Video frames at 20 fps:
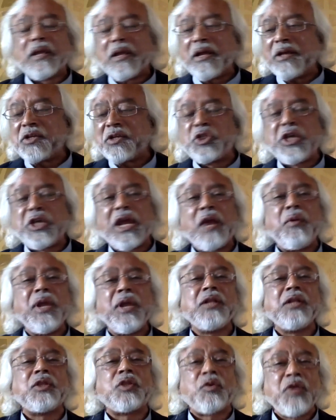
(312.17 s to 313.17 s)

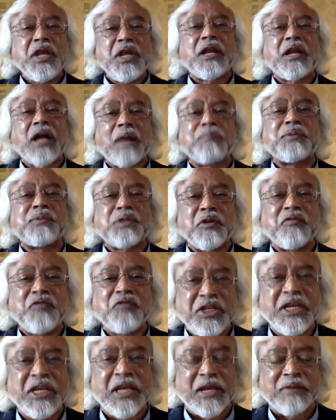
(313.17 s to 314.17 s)
sharing 3 cups of
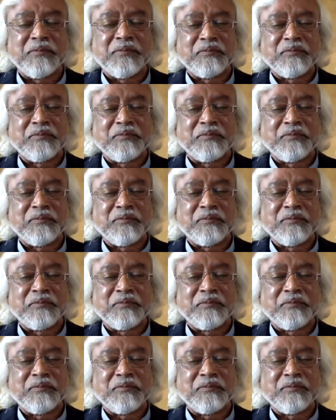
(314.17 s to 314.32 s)
tea.